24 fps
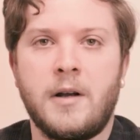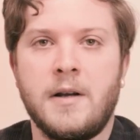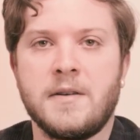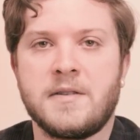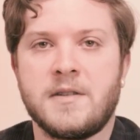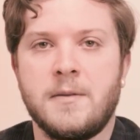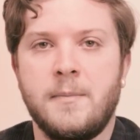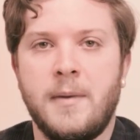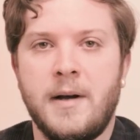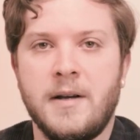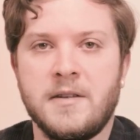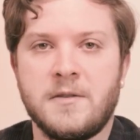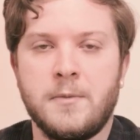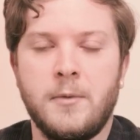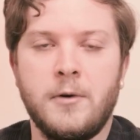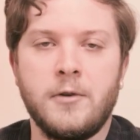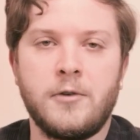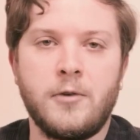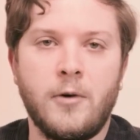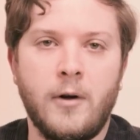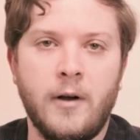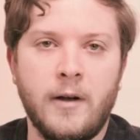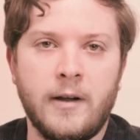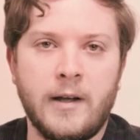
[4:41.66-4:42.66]

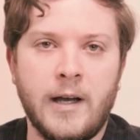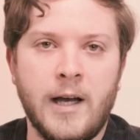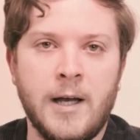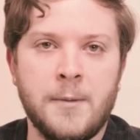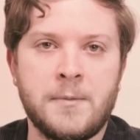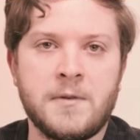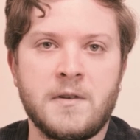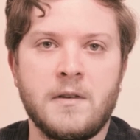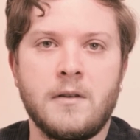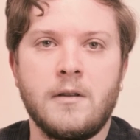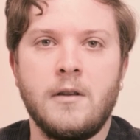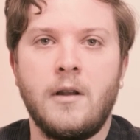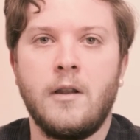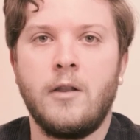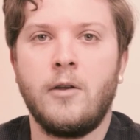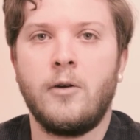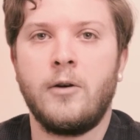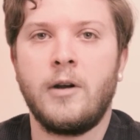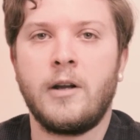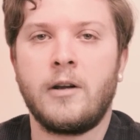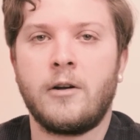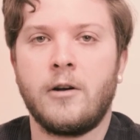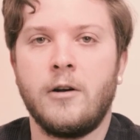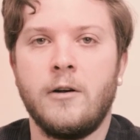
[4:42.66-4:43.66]
customizable drawing apps, the
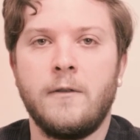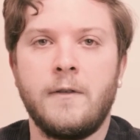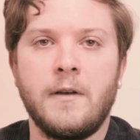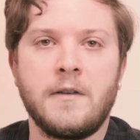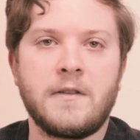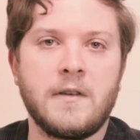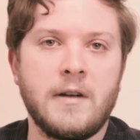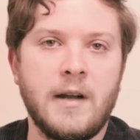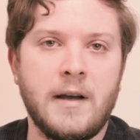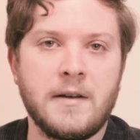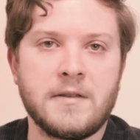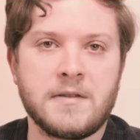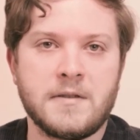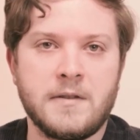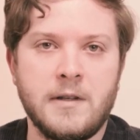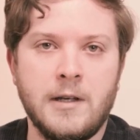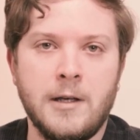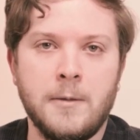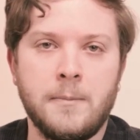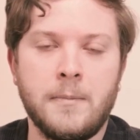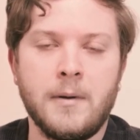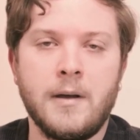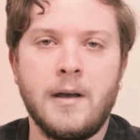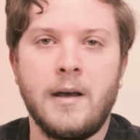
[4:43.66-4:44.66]
learning curve isn't as
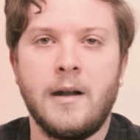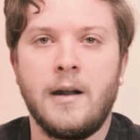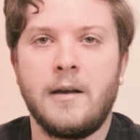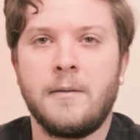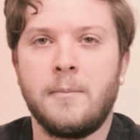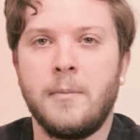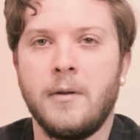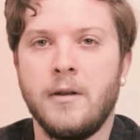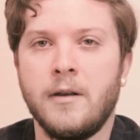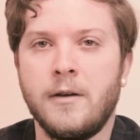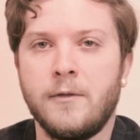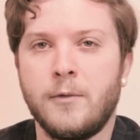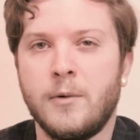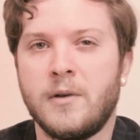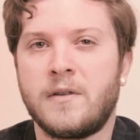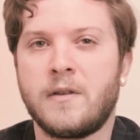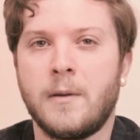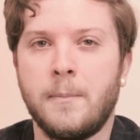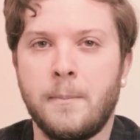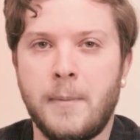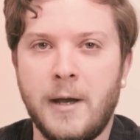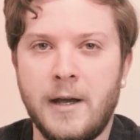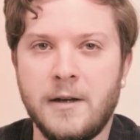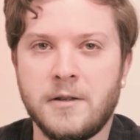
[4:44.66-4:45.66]
steep, and I believe with
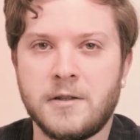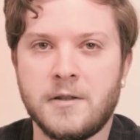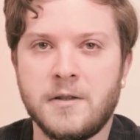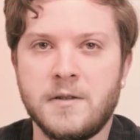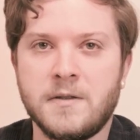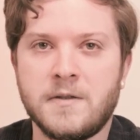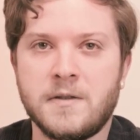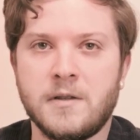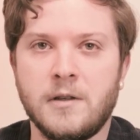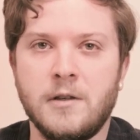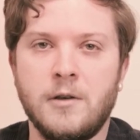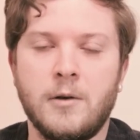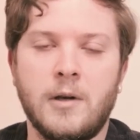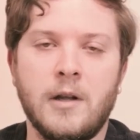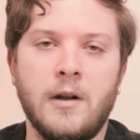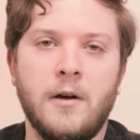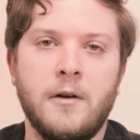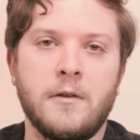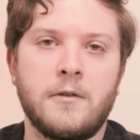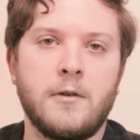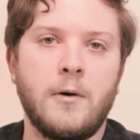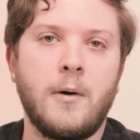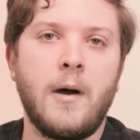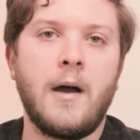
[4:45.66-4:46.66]
some patience, you can
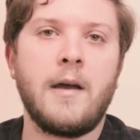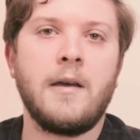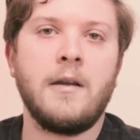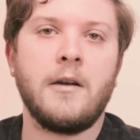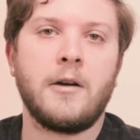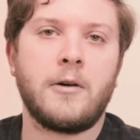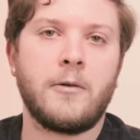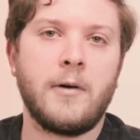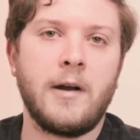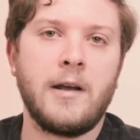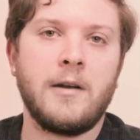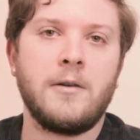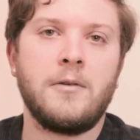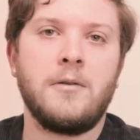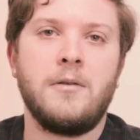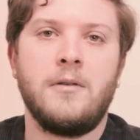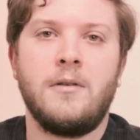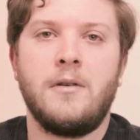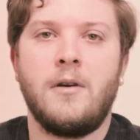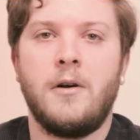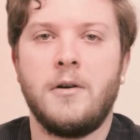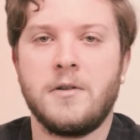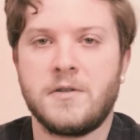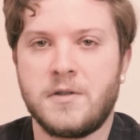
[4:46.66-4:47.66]
also integrate
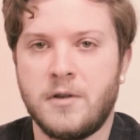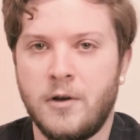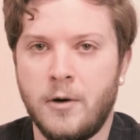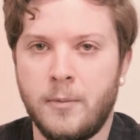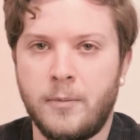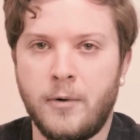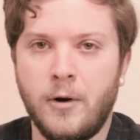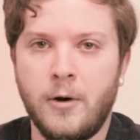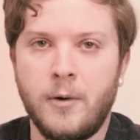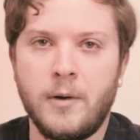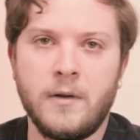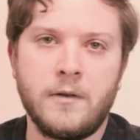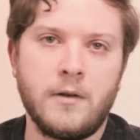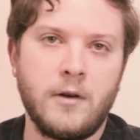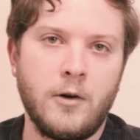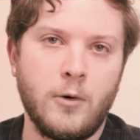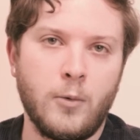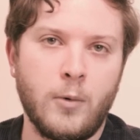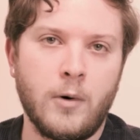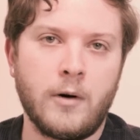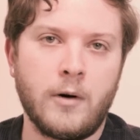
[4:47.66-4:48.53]
Artstudio Pro into your